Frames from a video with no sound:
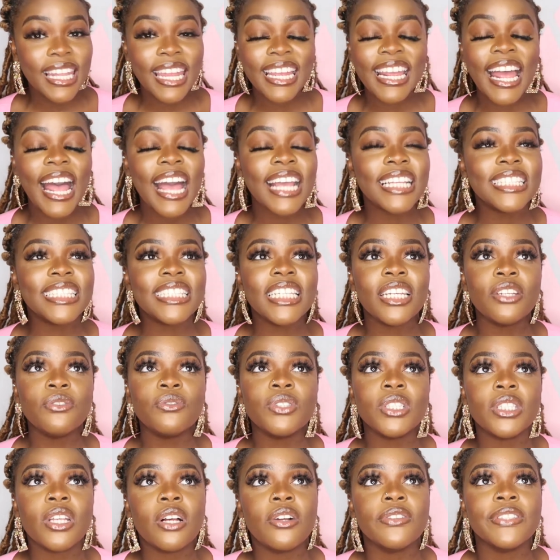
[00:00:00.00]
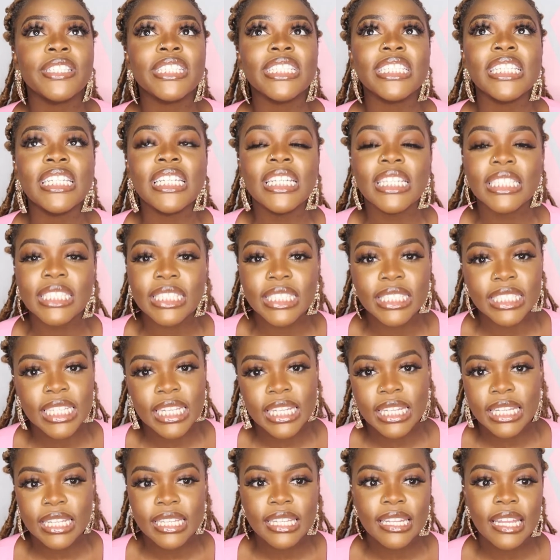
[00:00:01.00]
Like, I seen results
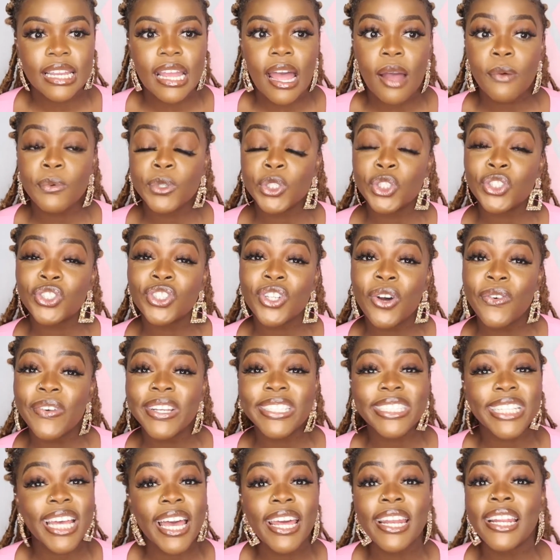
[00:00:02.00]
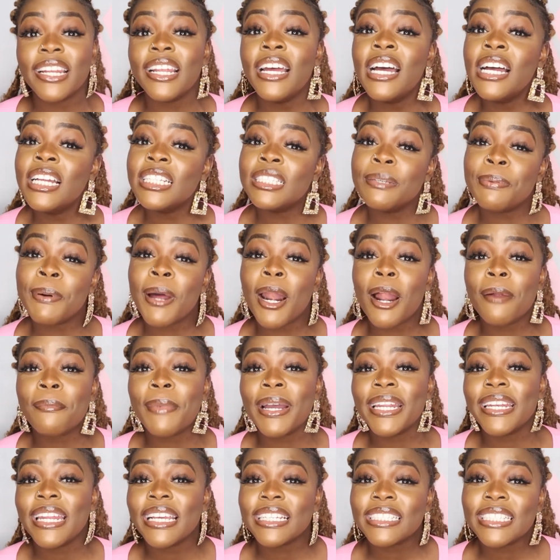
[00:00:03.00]
instantly. Like, I was so excited to put on
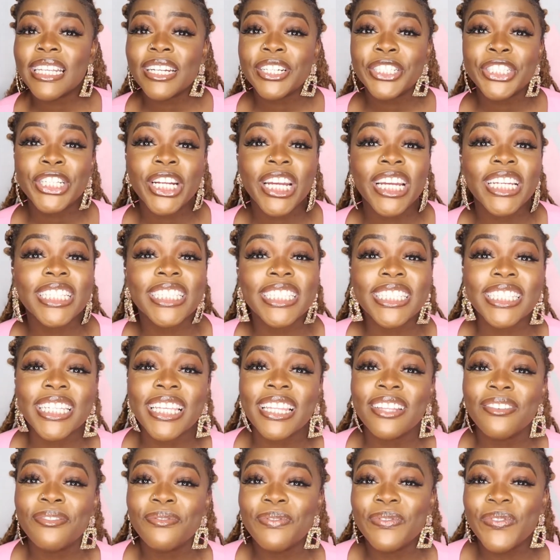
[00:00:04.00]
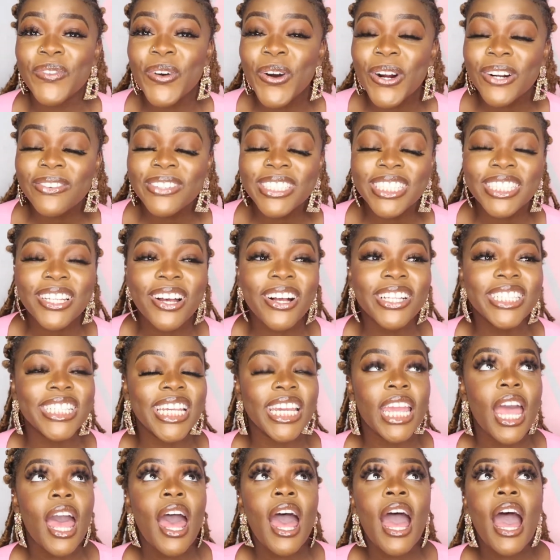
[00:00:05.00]
my next set of trays and see the more results.
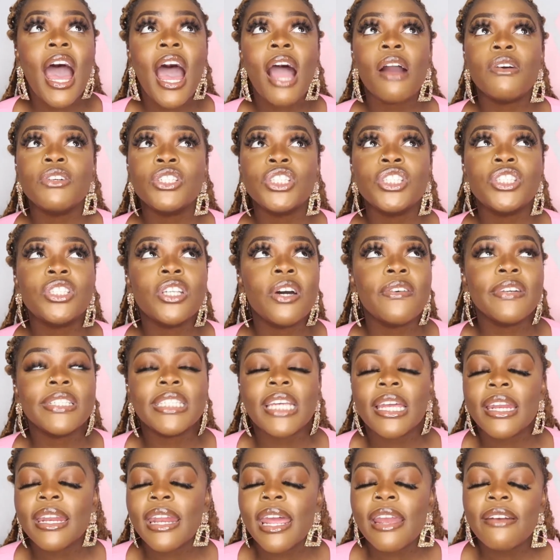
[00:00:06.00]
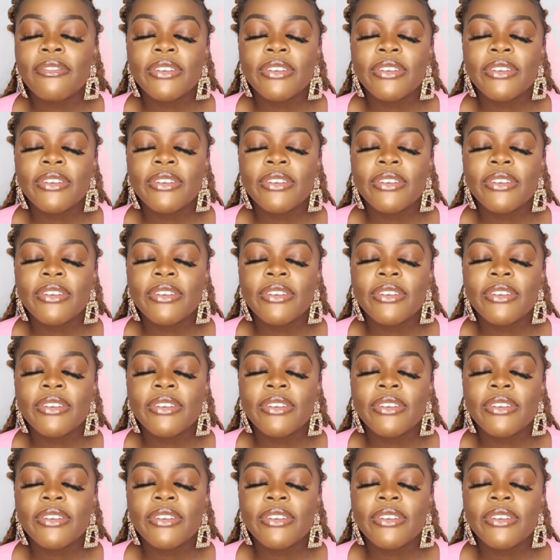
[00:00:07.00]
Like, I was so excited.